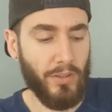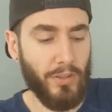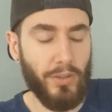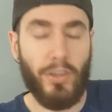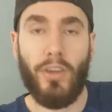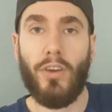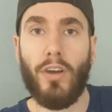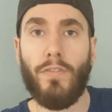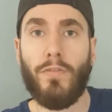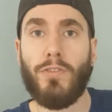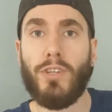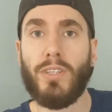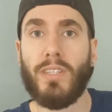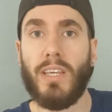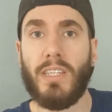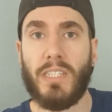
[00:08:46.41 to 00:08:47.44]
You can go for
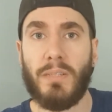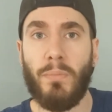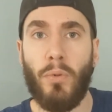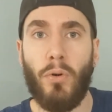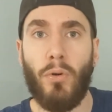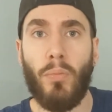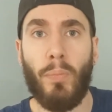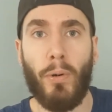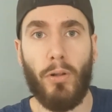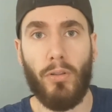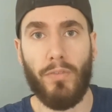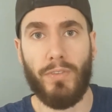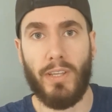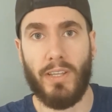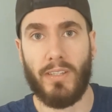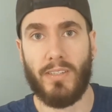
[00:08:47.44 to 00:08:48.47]
just a small bowl
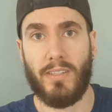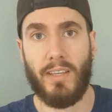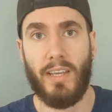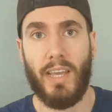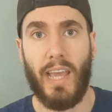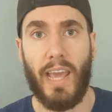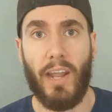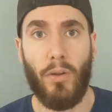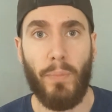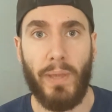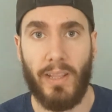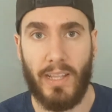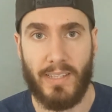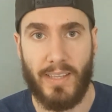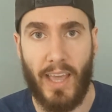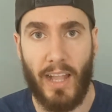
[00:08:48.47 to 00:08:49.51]
of this, and it'll be
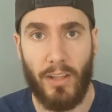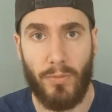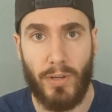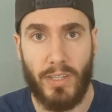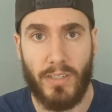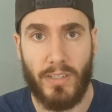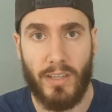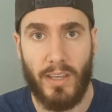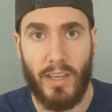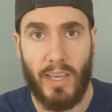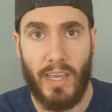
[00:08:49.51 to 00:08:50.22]
less calories.